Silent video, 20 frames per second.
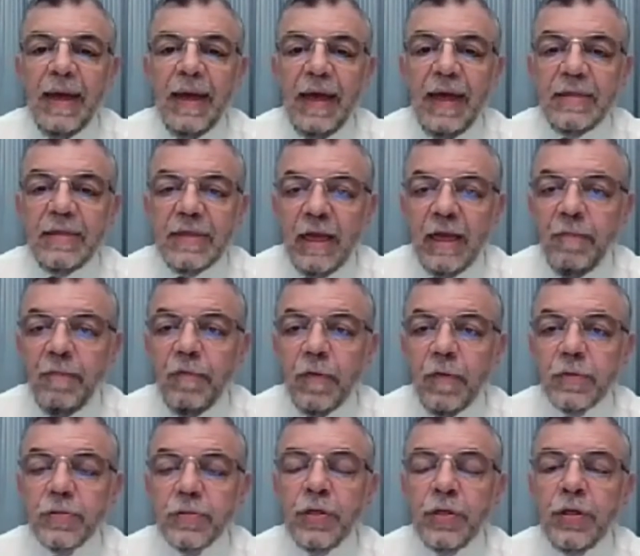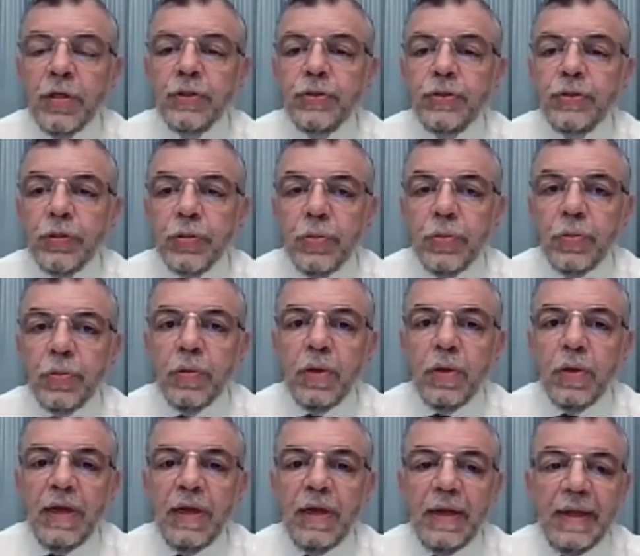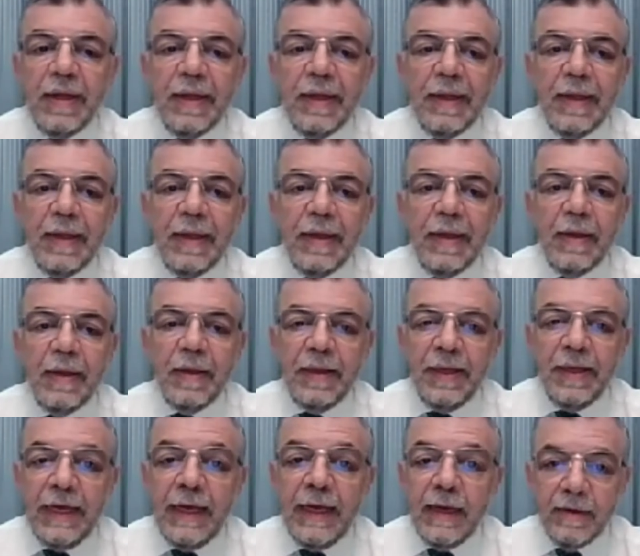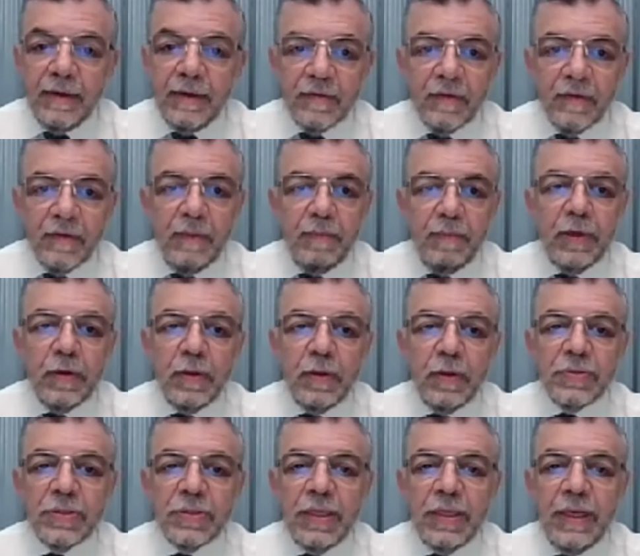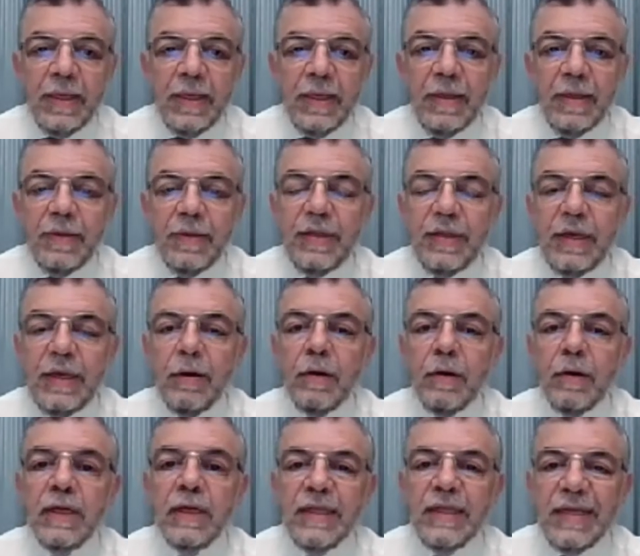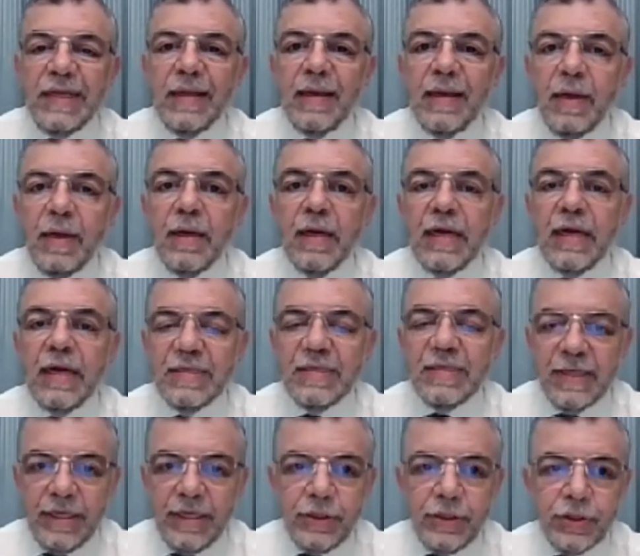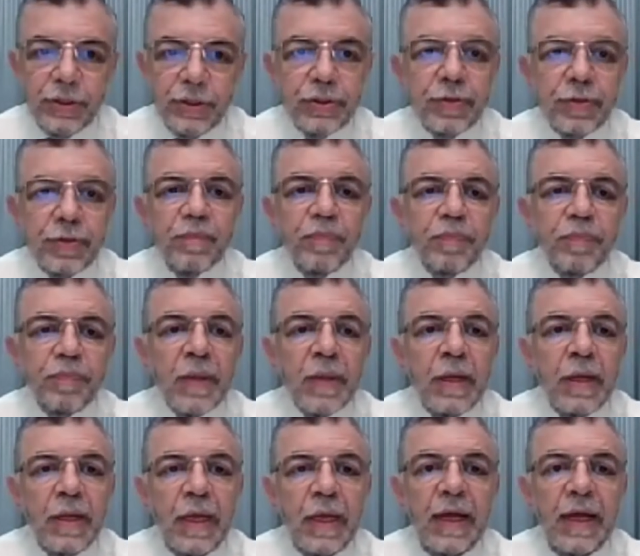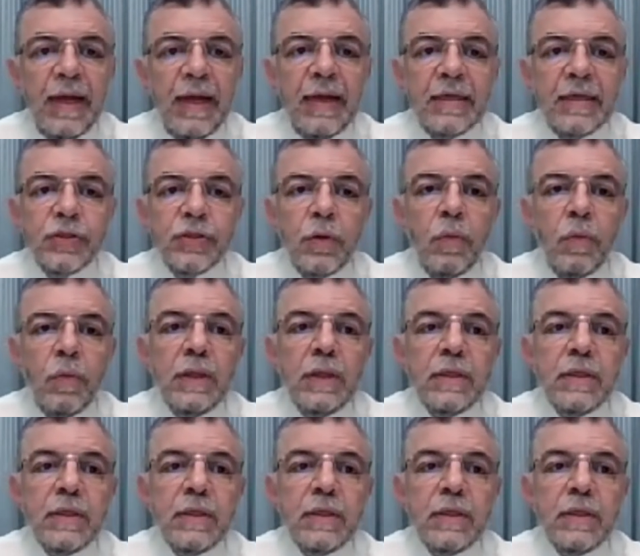and effort to heal it, because the already lung is injured. So what